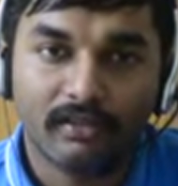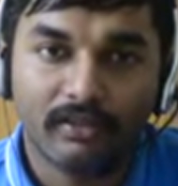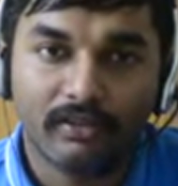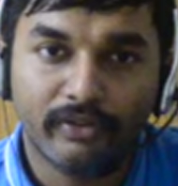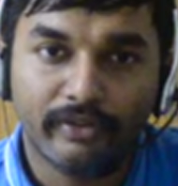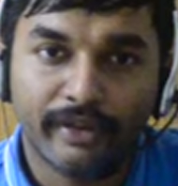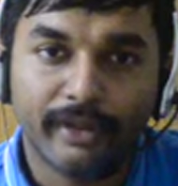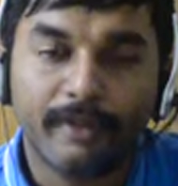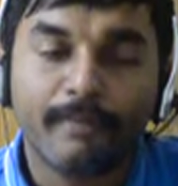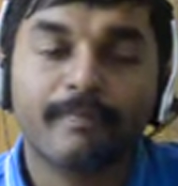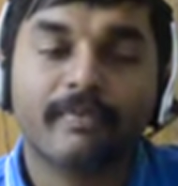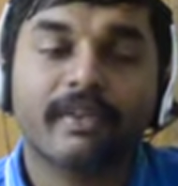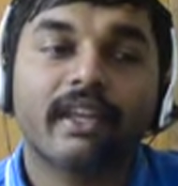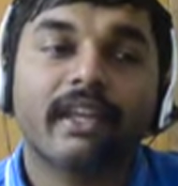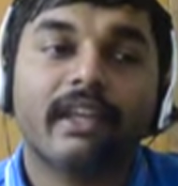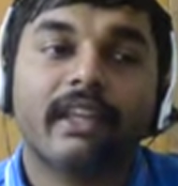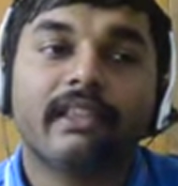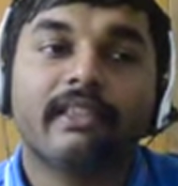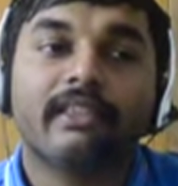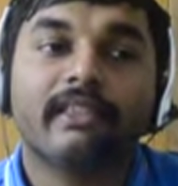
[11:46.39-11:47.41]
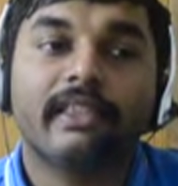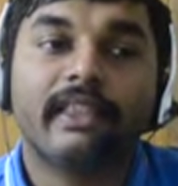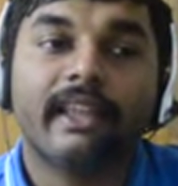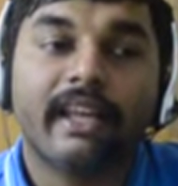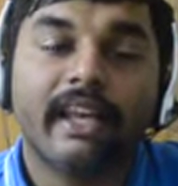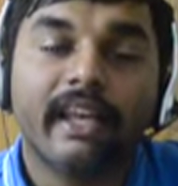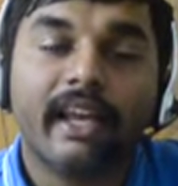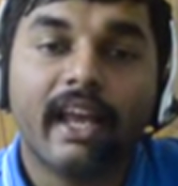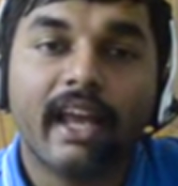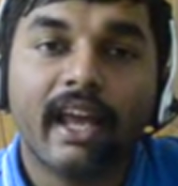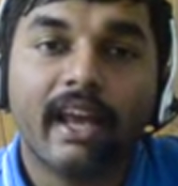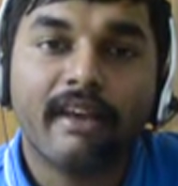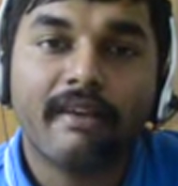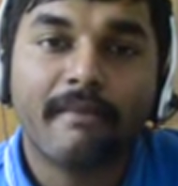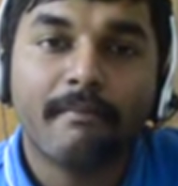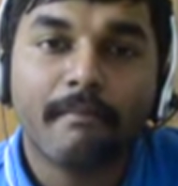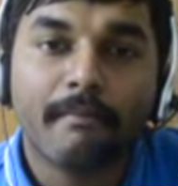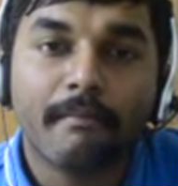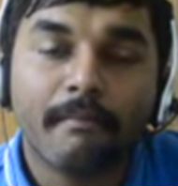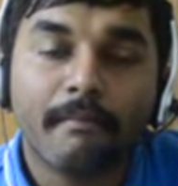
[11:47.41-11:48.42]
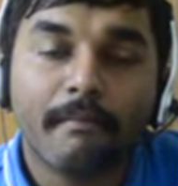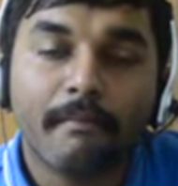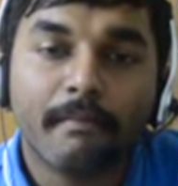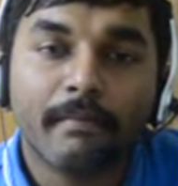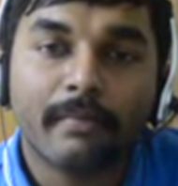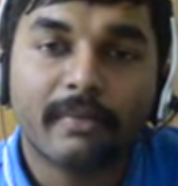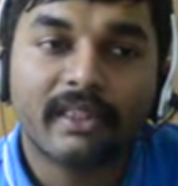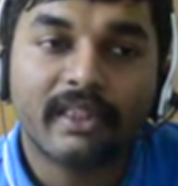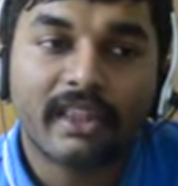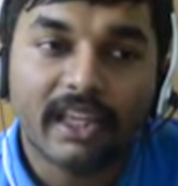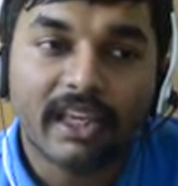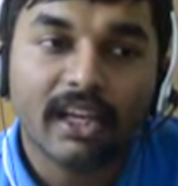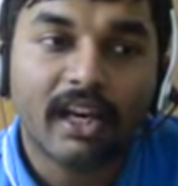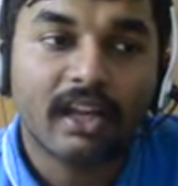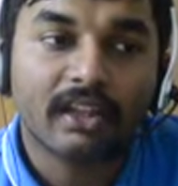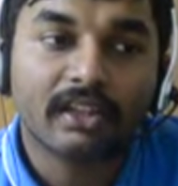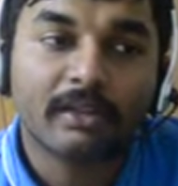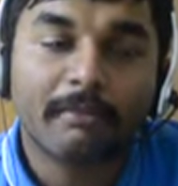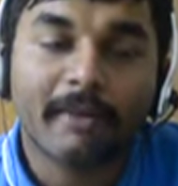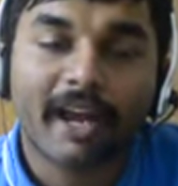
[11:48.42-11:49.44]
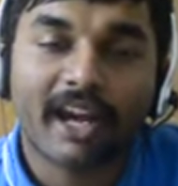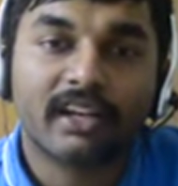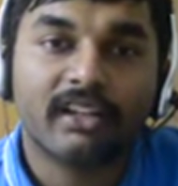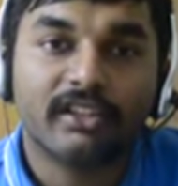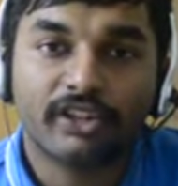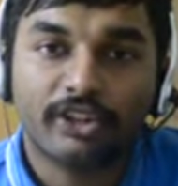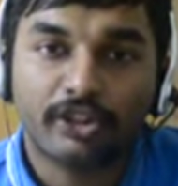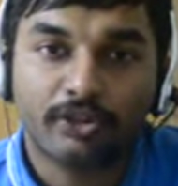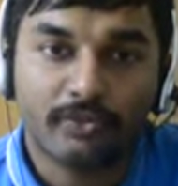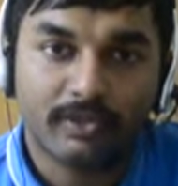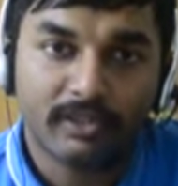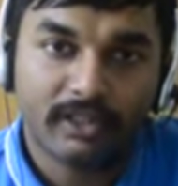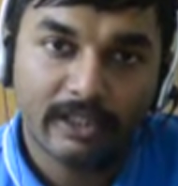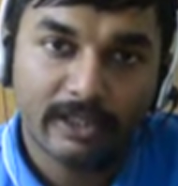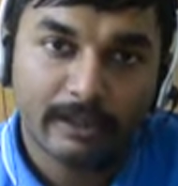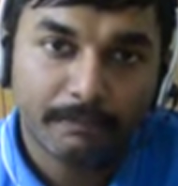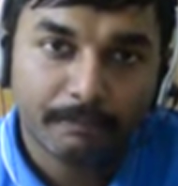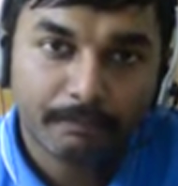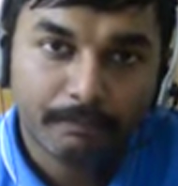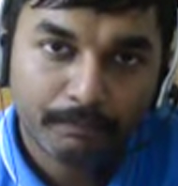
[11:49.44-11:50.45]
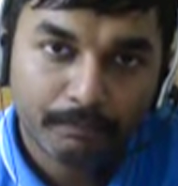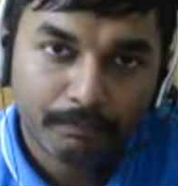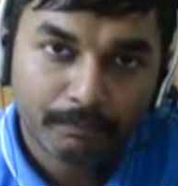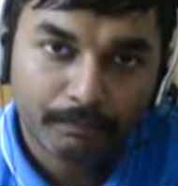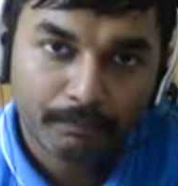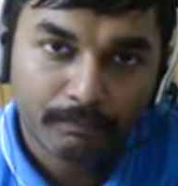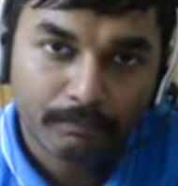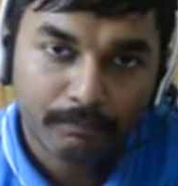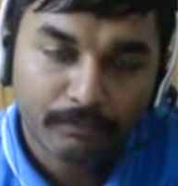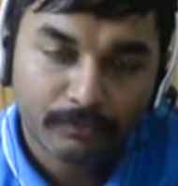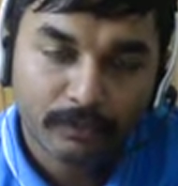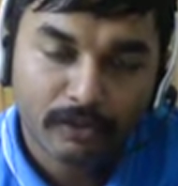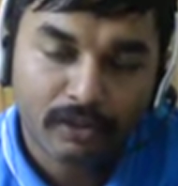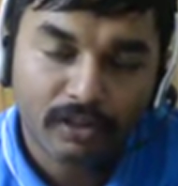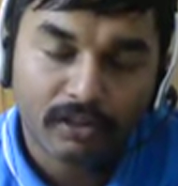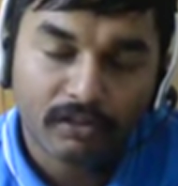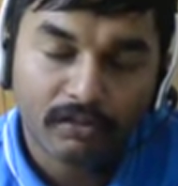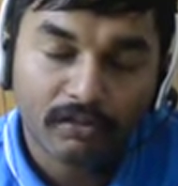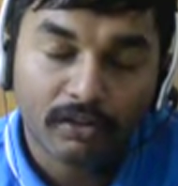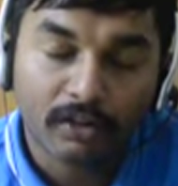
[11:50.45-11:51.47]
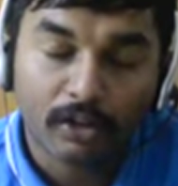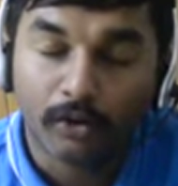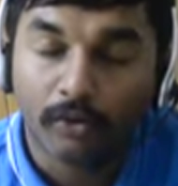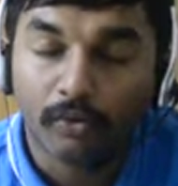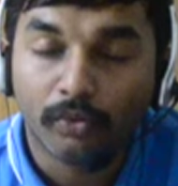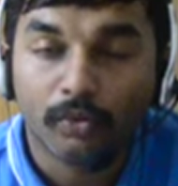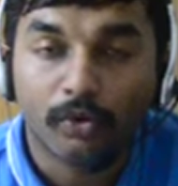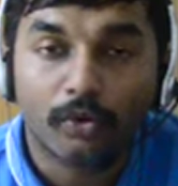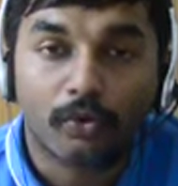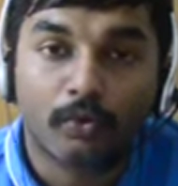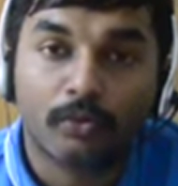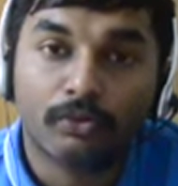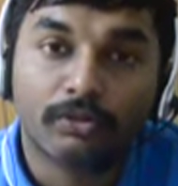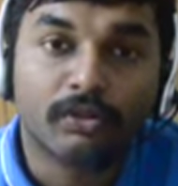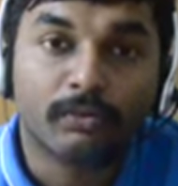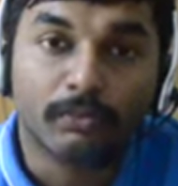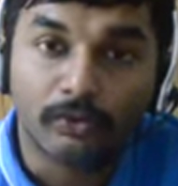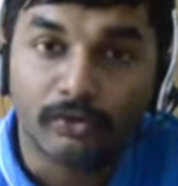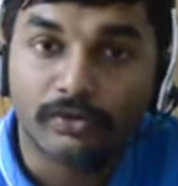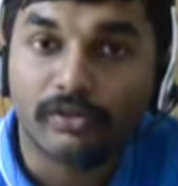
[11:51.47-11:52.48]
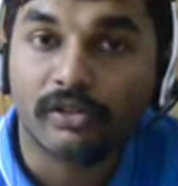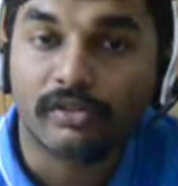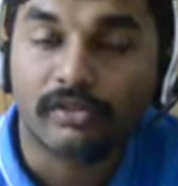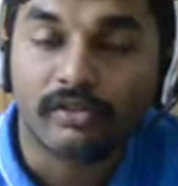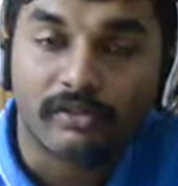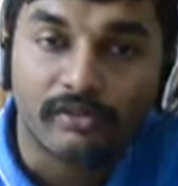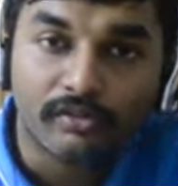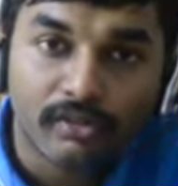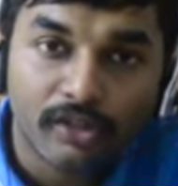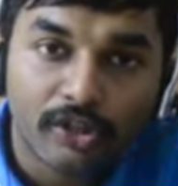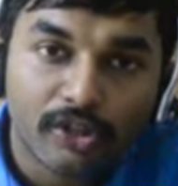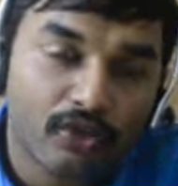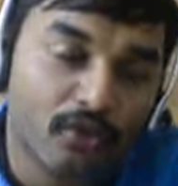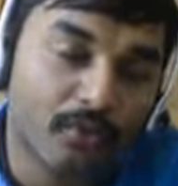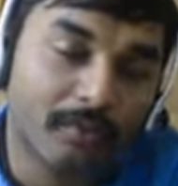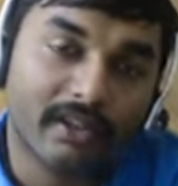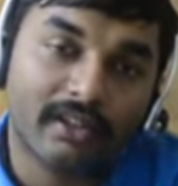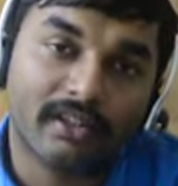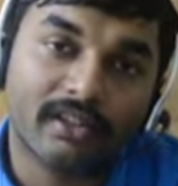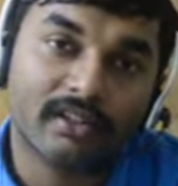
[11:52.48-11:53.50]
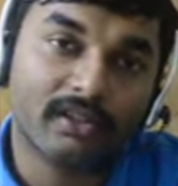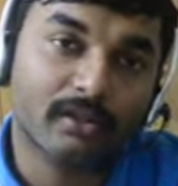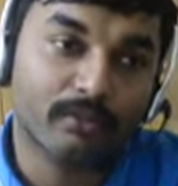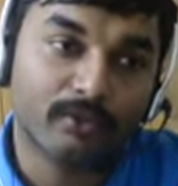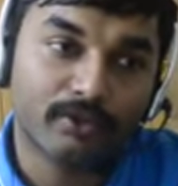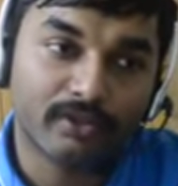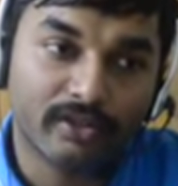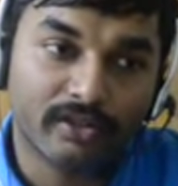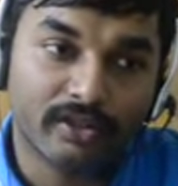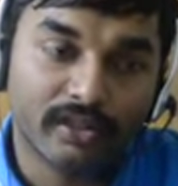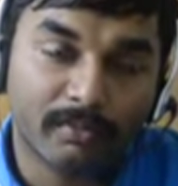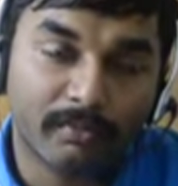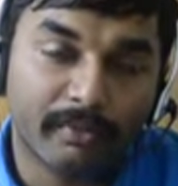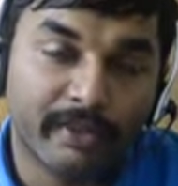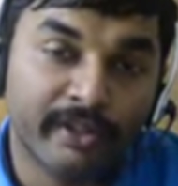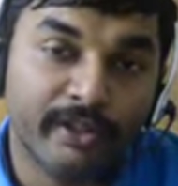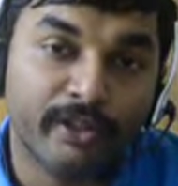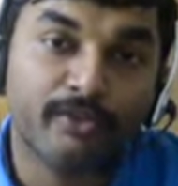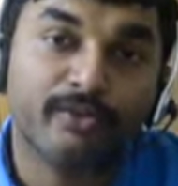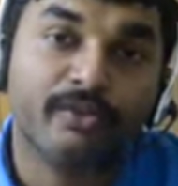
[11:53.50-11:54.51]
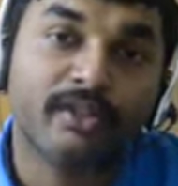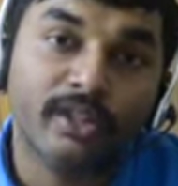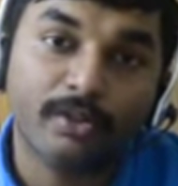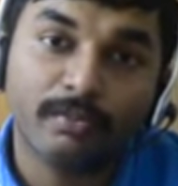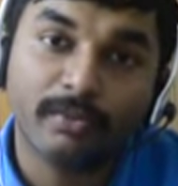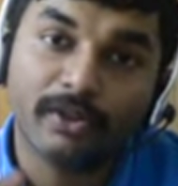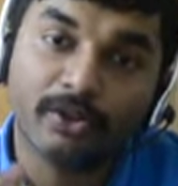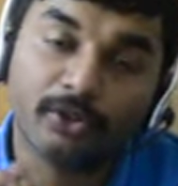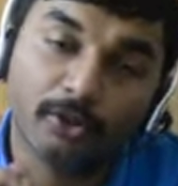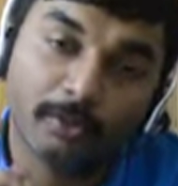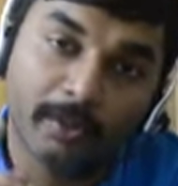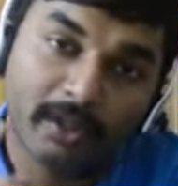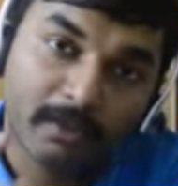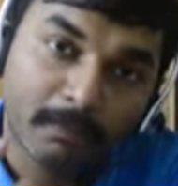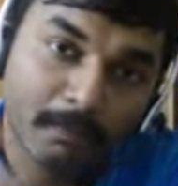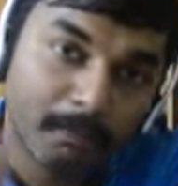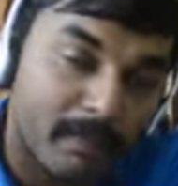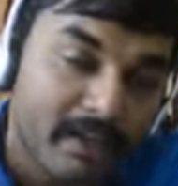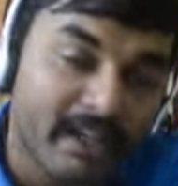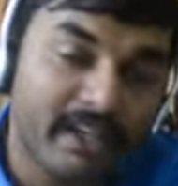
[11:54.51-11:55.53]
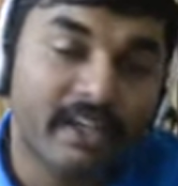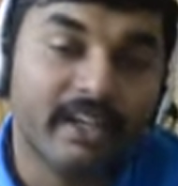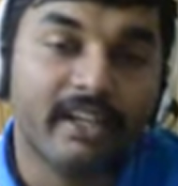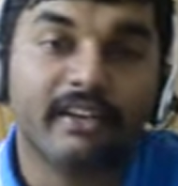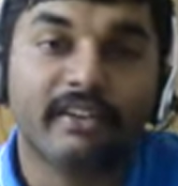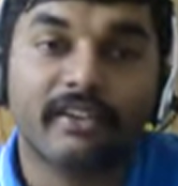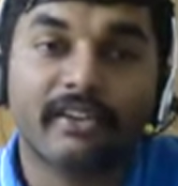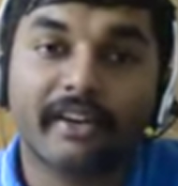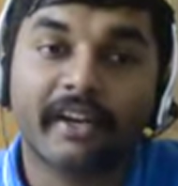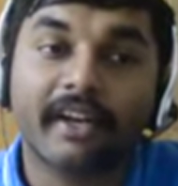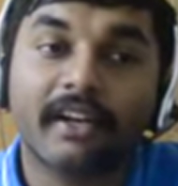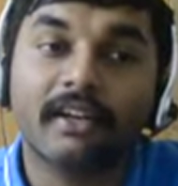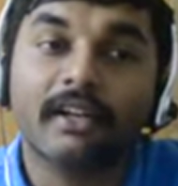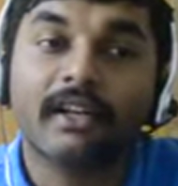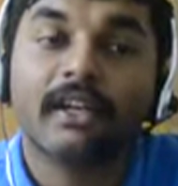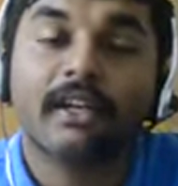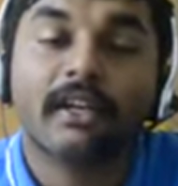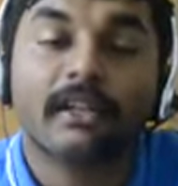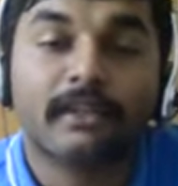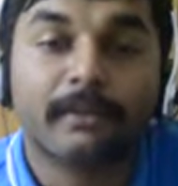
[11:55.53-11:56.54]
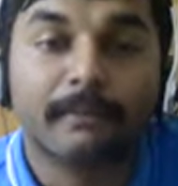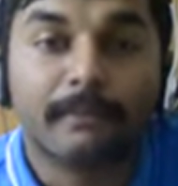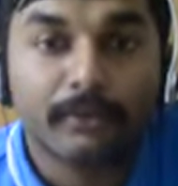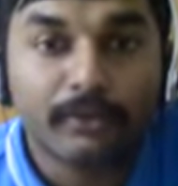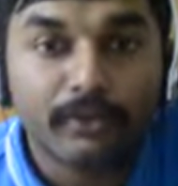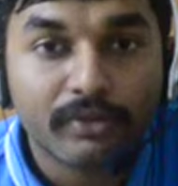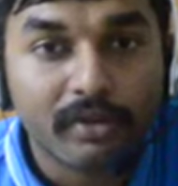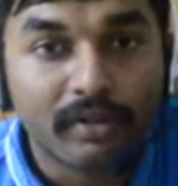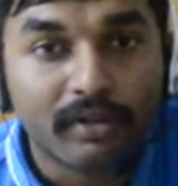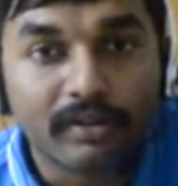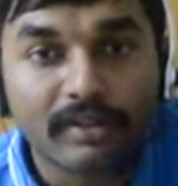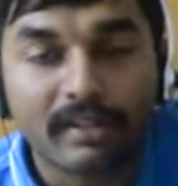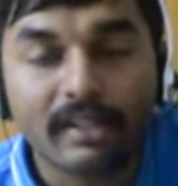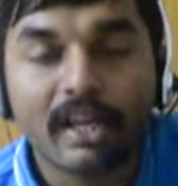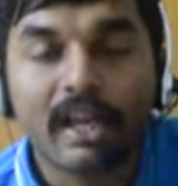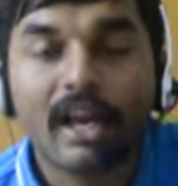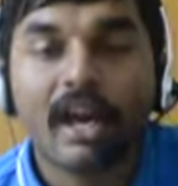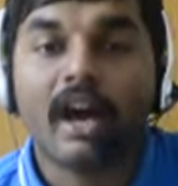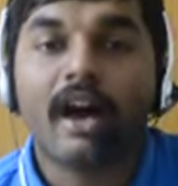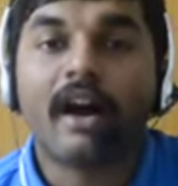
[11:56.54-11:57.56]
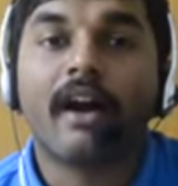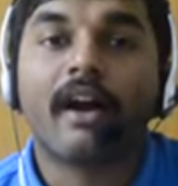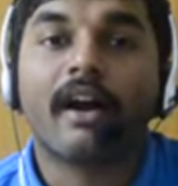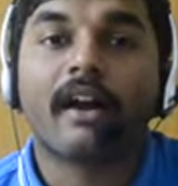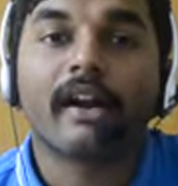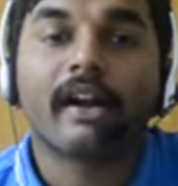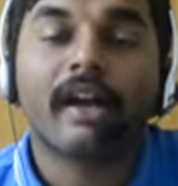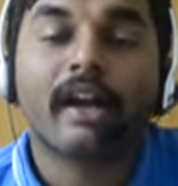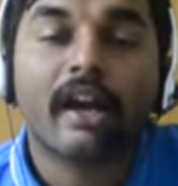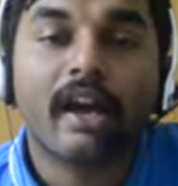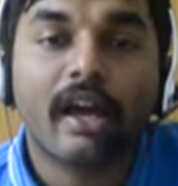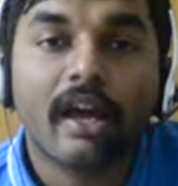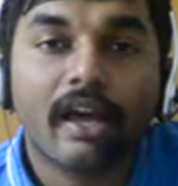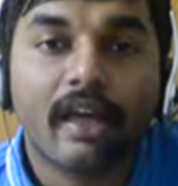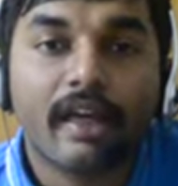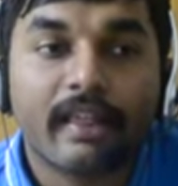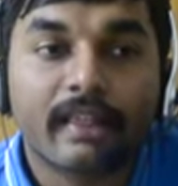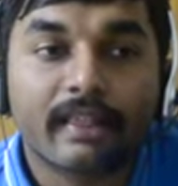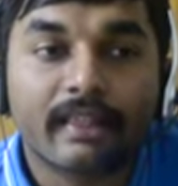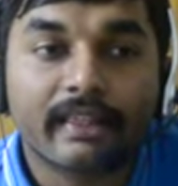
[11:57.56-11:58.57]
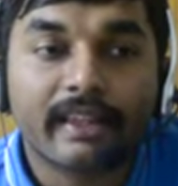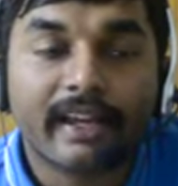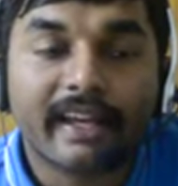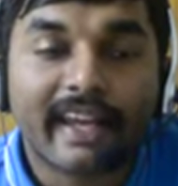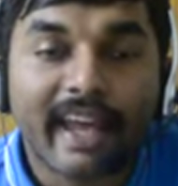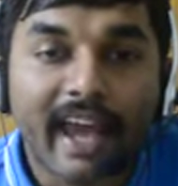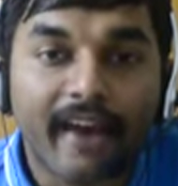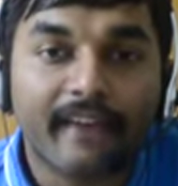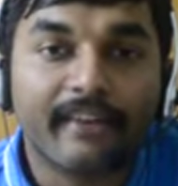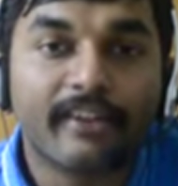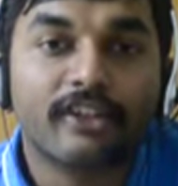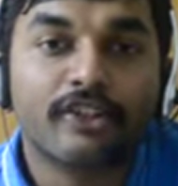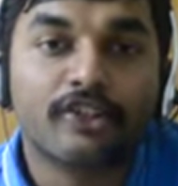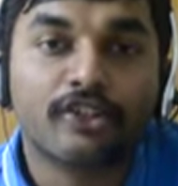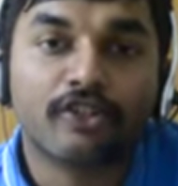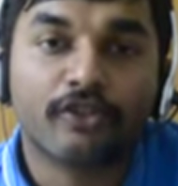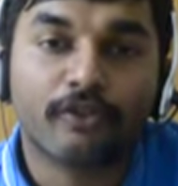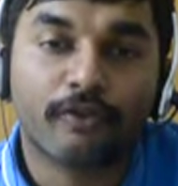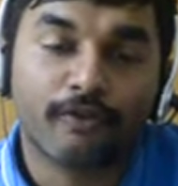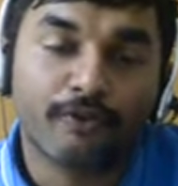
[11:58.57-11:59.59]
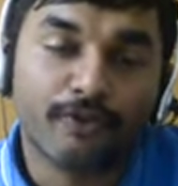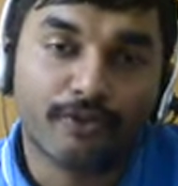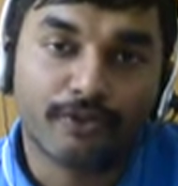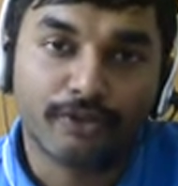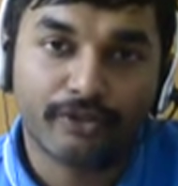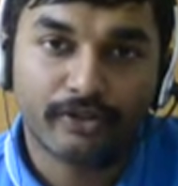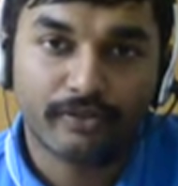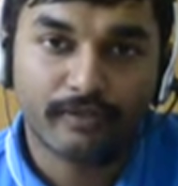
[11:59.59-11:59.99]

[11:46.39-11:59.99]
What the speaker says: Okay, they are the matter that you see. Okay, now what do the bosons do? You might think the bosons are completely useless, but you'd be completely incorrect. The bosons are the carriers of force.